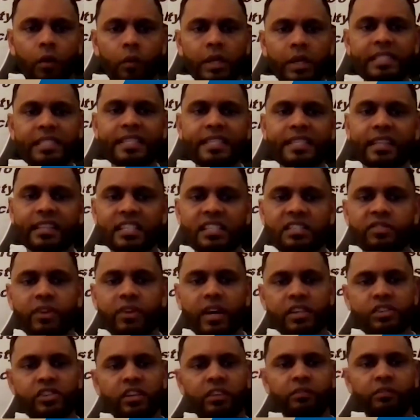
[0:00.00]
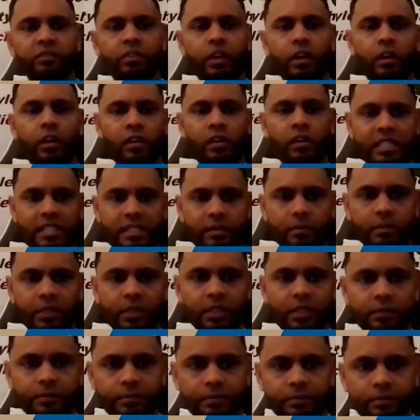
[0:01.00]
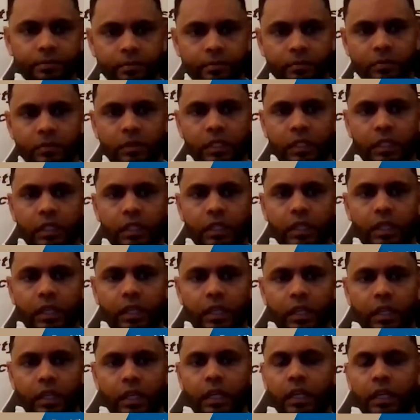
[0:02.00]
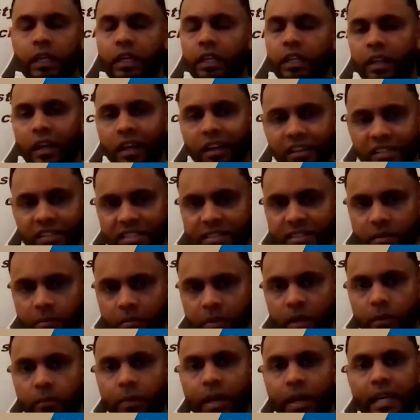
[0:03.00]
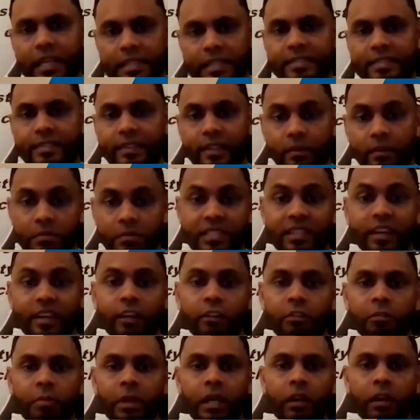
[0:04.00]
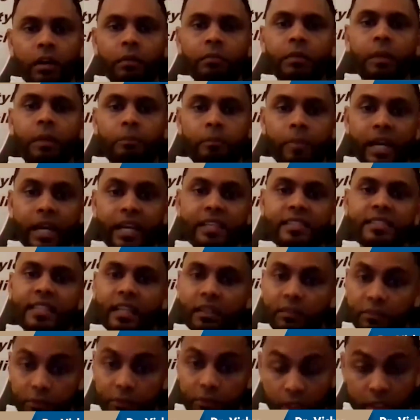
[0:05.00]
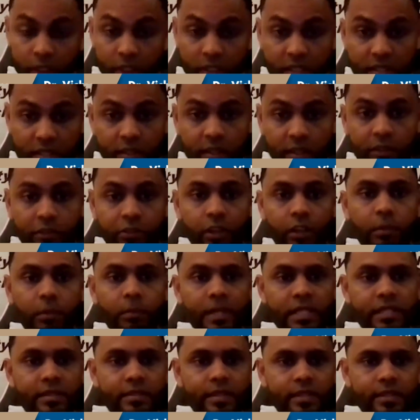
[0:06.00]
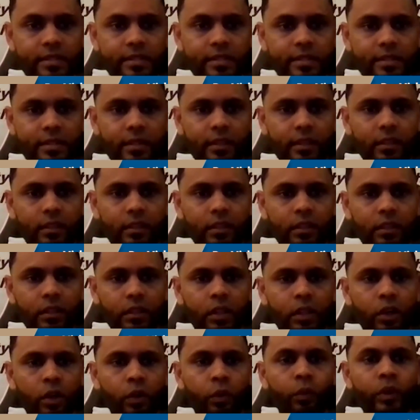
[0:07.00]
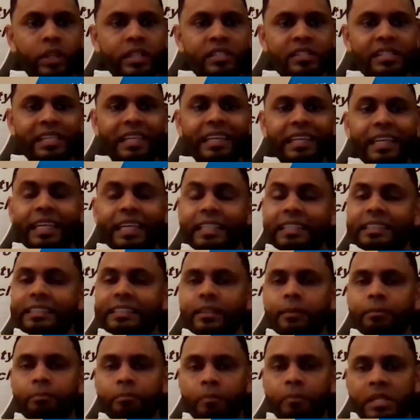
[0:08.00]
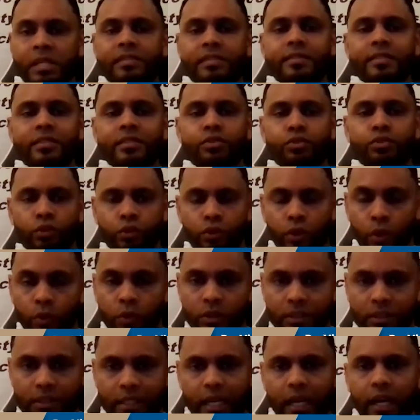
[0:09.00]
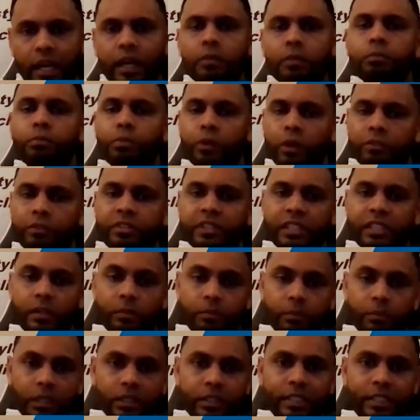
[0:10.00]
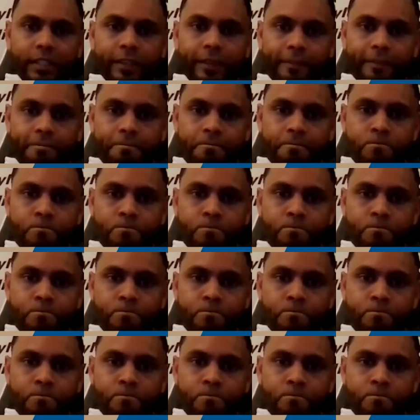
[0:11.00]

With satisfaction for a customer, the customer by themselves become the biggest advertiser for the business, which lead to business growth and profitability.